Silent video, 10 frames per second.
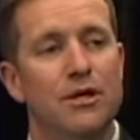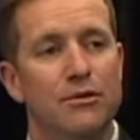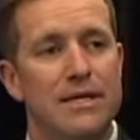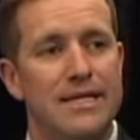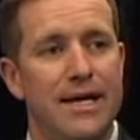who
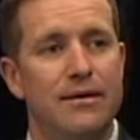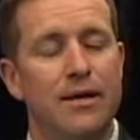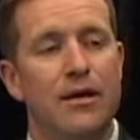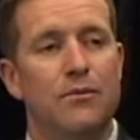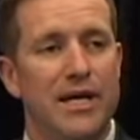are in debt,
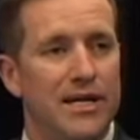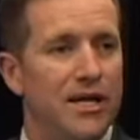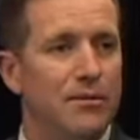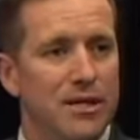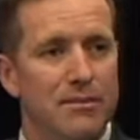we can
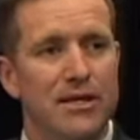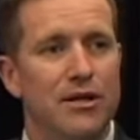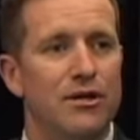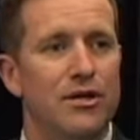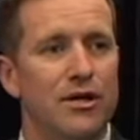help them at
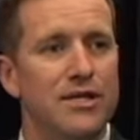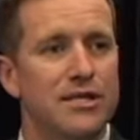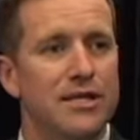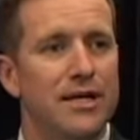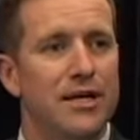no
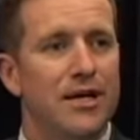cost.